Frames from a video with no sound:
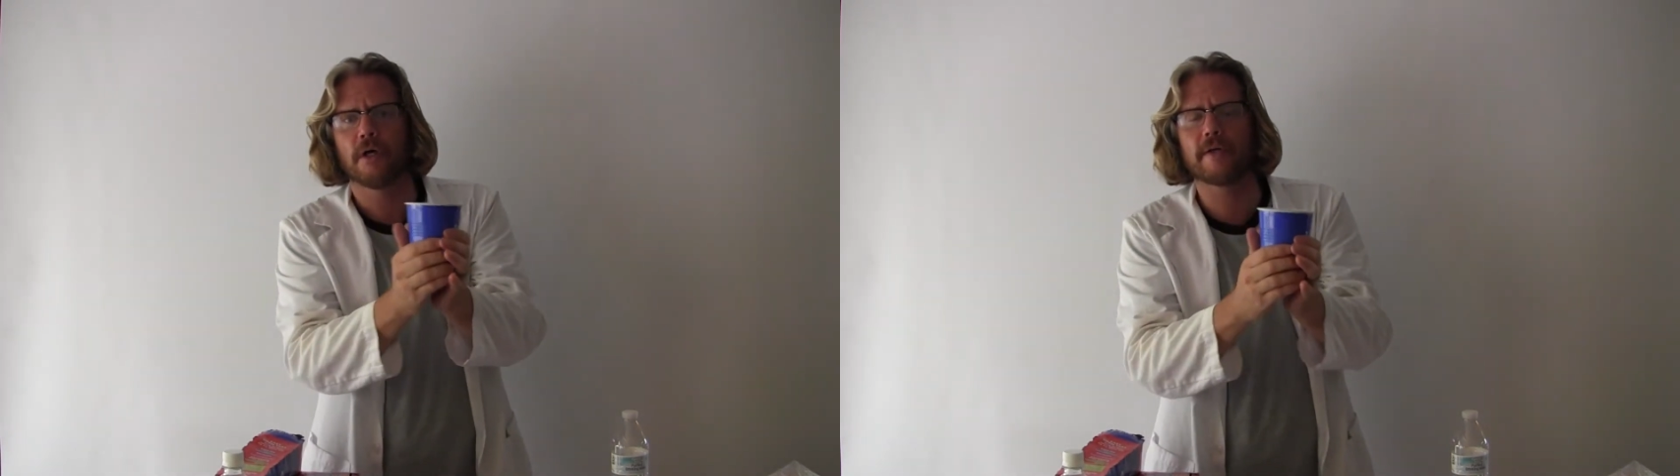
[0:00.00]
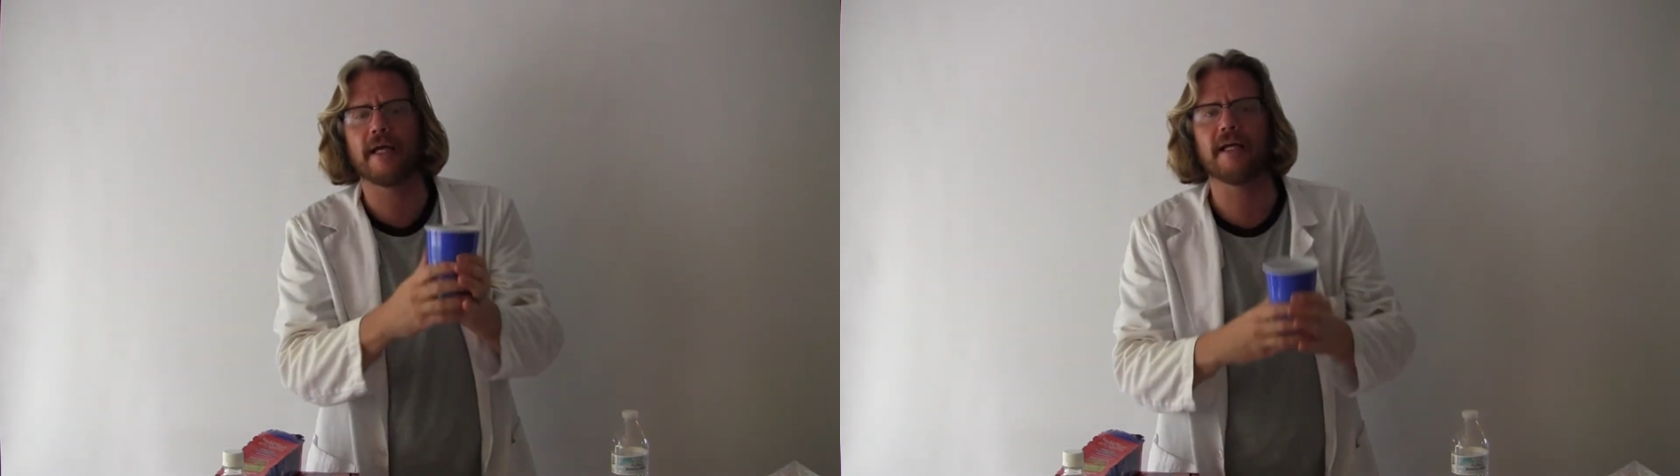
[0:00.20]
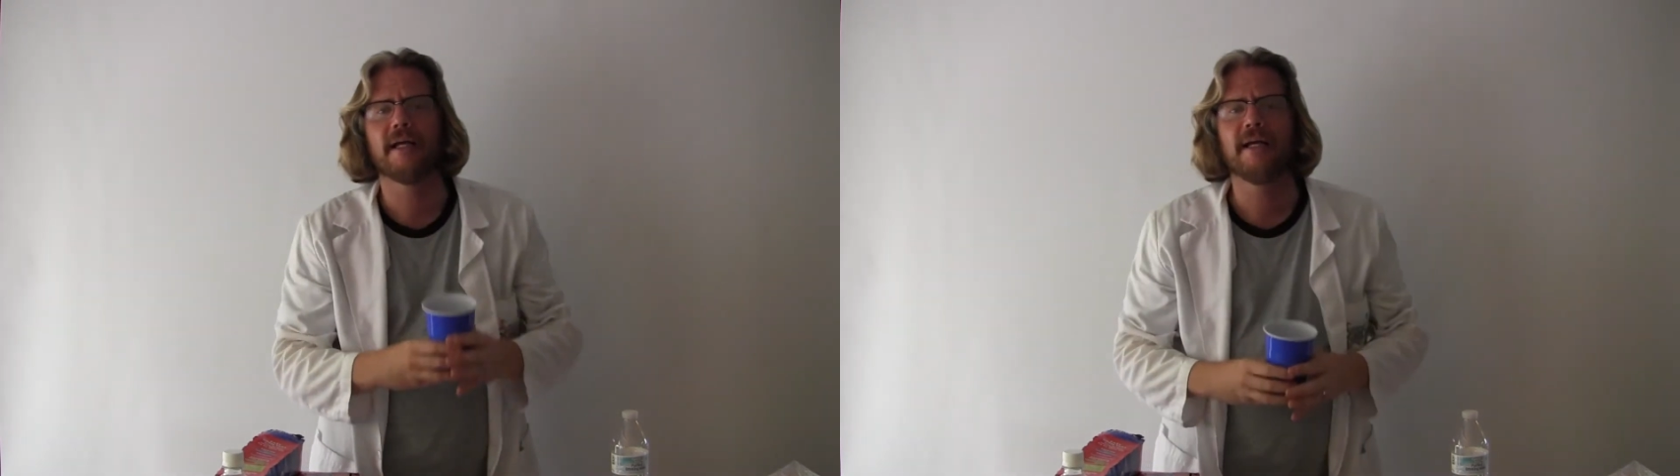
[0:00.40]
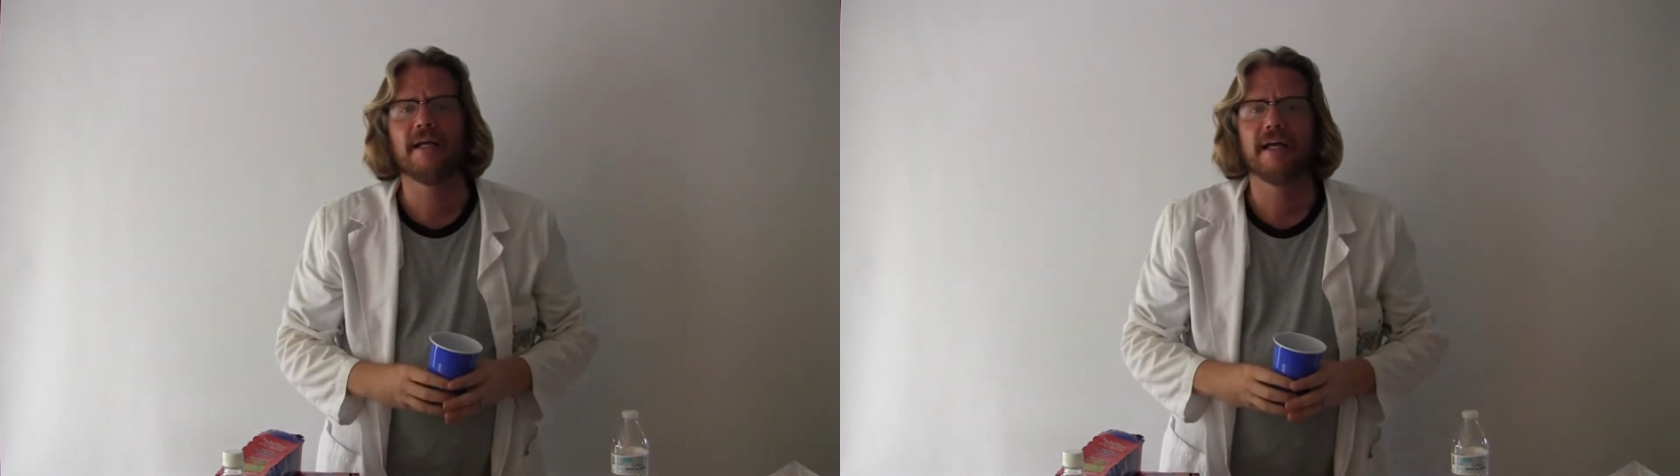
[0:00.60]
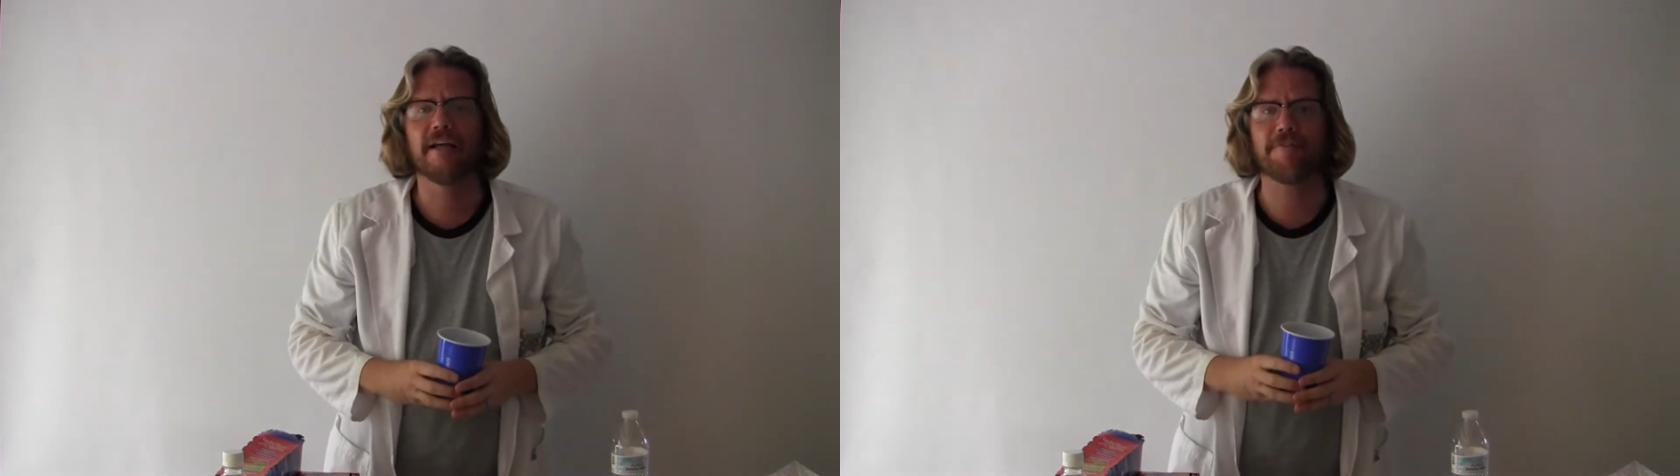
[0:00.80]
Okay.
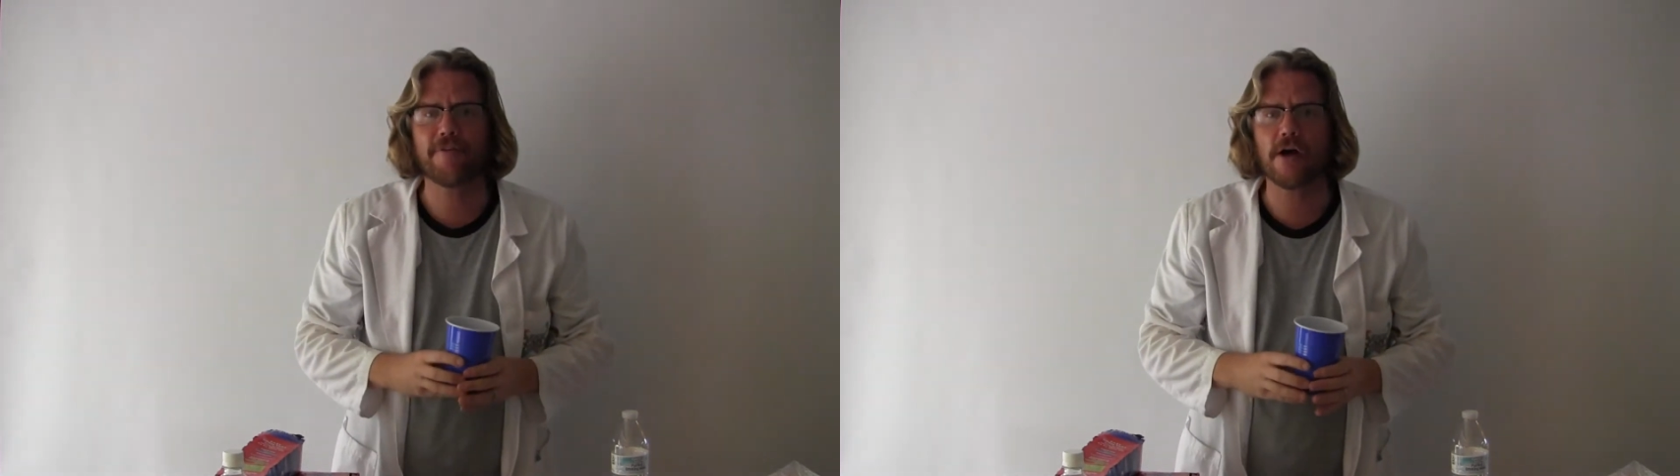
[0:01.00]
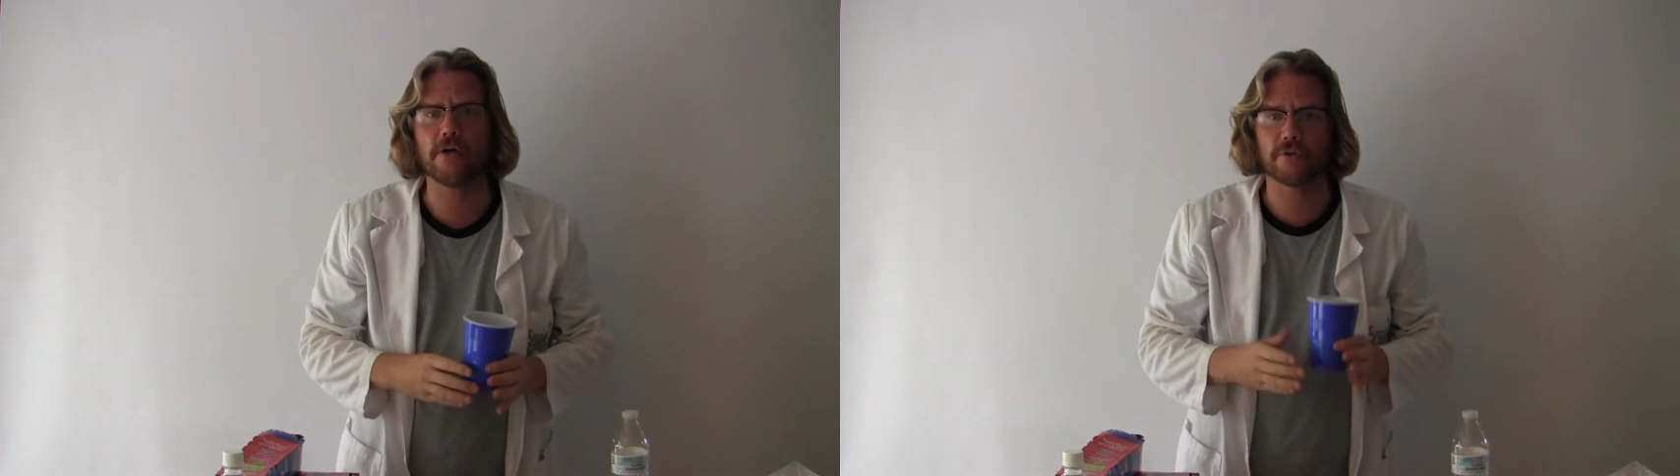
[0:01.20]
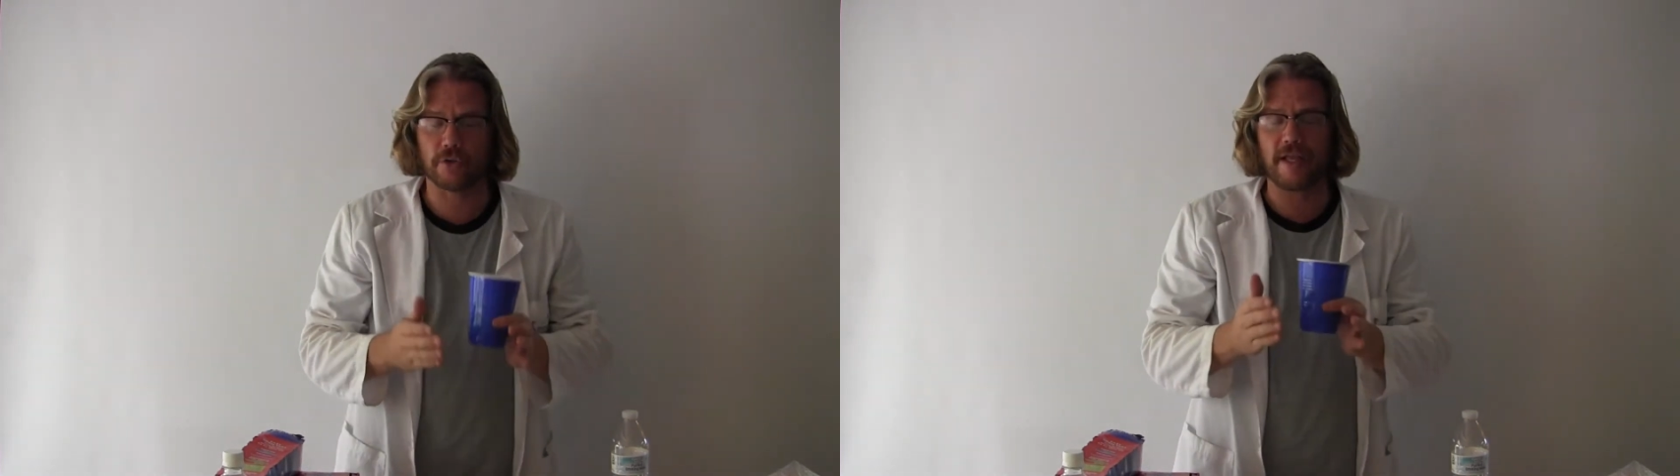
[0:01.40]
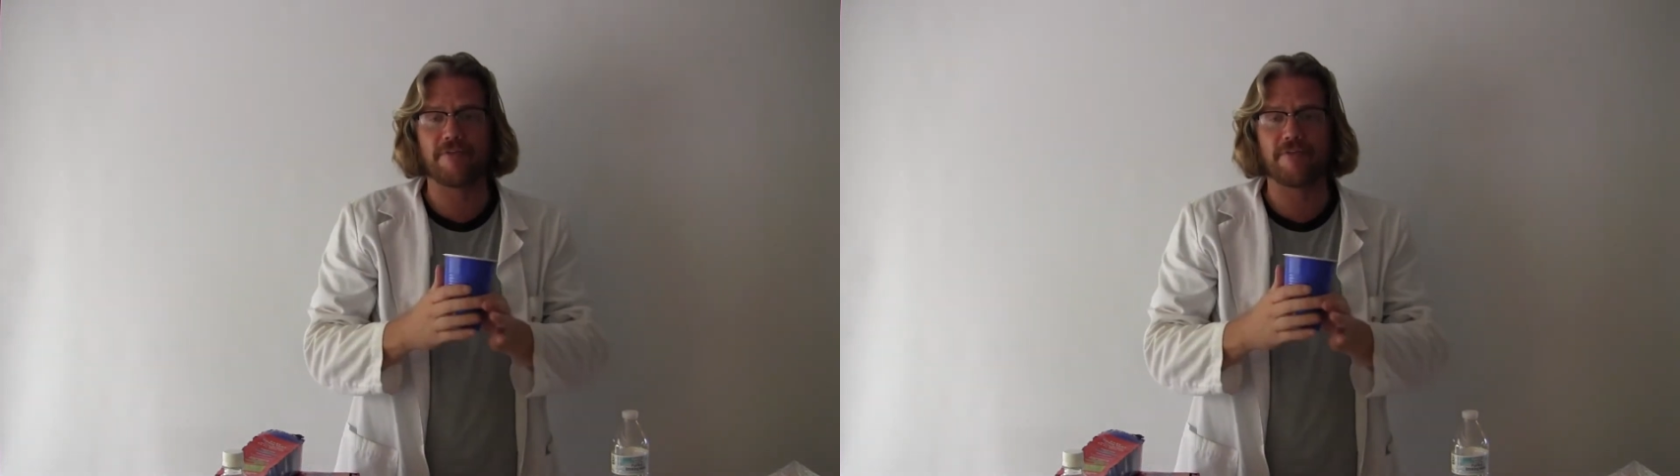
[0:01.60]
It froze. Okay.